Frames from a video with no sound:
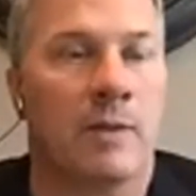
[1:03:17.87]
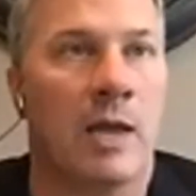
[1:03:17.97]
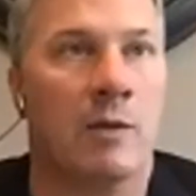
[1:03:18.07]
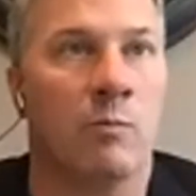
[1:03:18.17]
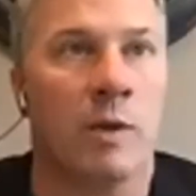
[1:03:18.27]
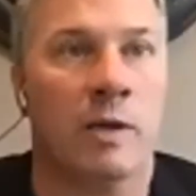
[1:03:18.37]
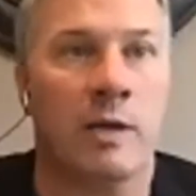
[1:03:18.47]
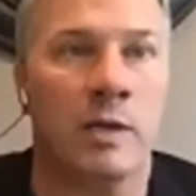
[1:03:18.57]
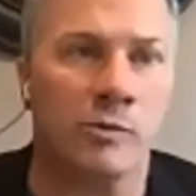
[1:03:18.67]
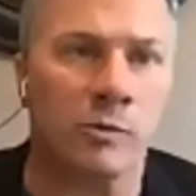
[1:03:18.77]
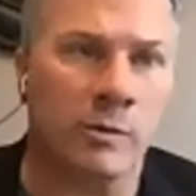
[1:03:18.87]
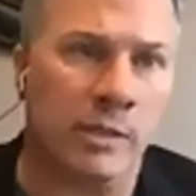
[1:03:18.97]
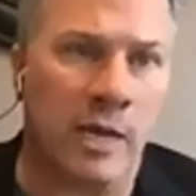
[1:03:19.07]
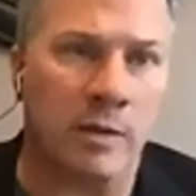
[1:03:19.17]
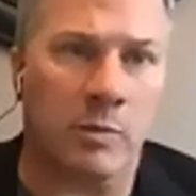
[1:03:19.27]
And when Israel
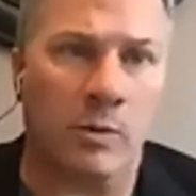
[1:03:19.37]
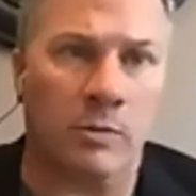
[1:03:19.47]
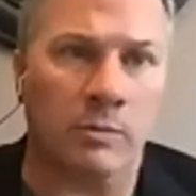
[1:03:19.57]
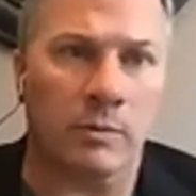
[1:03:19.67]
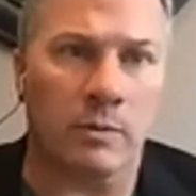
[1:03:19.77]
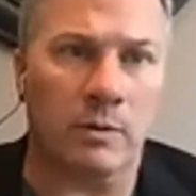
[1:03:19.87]
is able